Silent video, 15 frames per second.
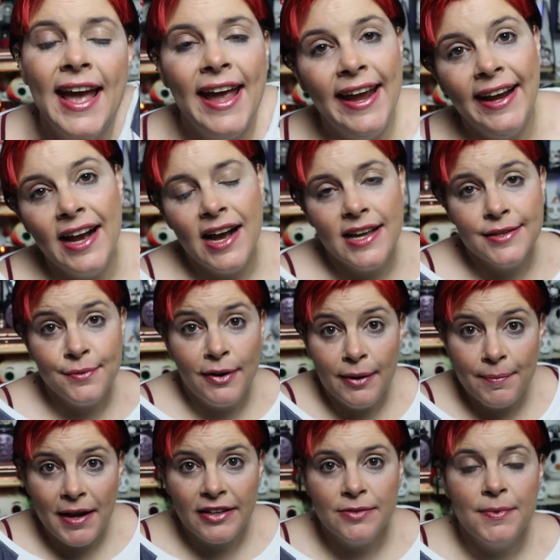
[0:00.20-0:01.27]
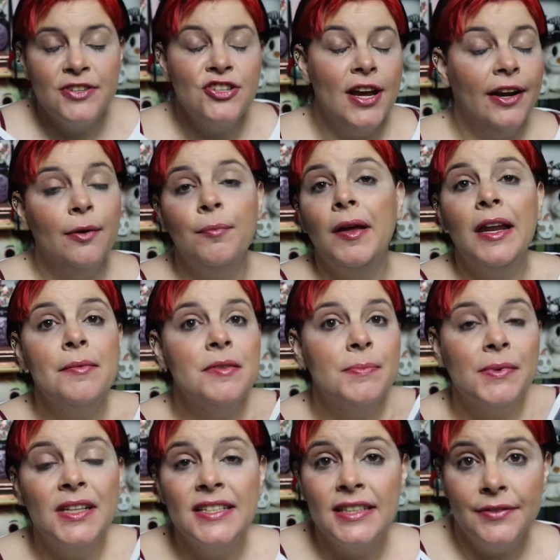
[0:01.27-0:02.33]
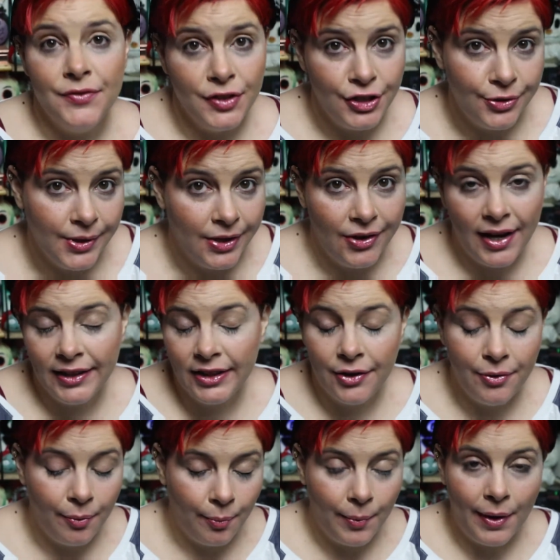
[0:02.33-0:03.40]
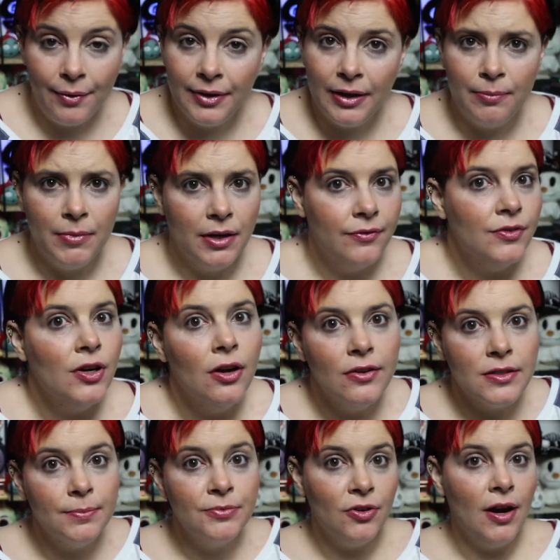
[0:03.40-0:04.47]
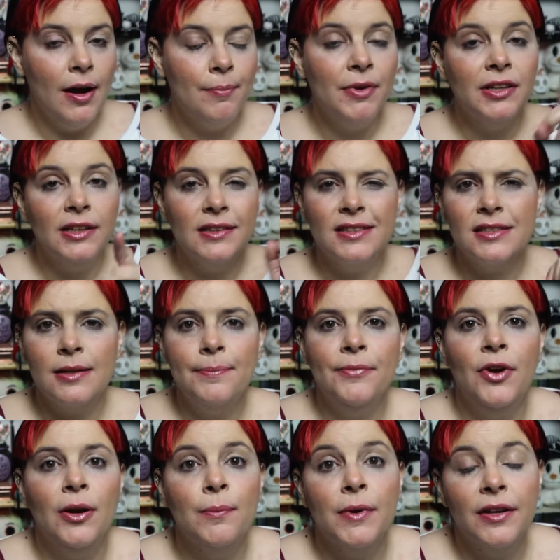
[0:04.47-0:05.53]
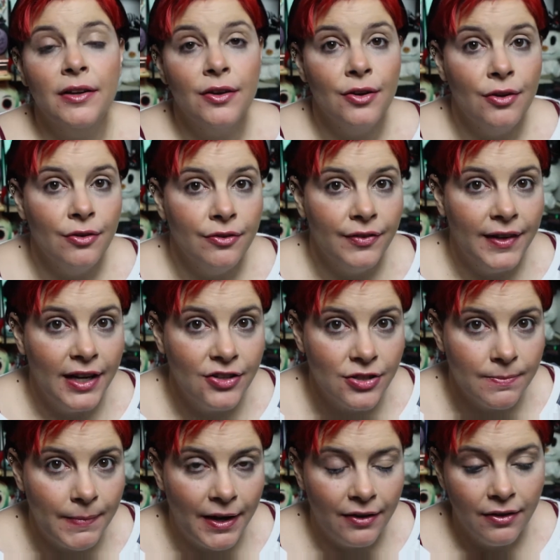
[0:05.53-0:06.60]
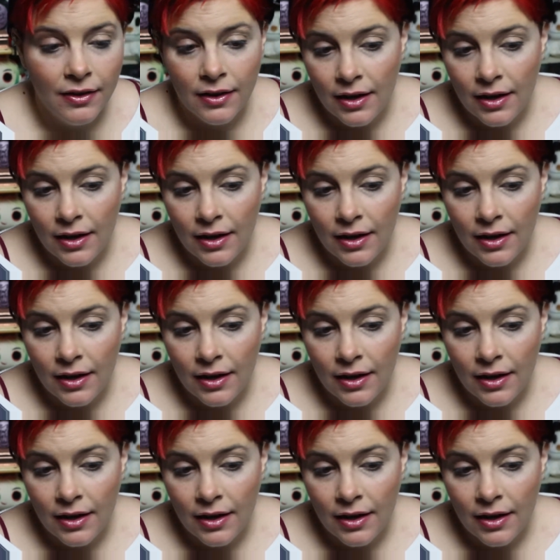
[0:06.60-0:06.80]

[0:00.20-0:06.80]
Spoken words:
Hey guys, welcome back to my channel. My name is Melissa. If you're new here, hello and welcome. If you aren't subscribed, click the subscribe button and notification bell.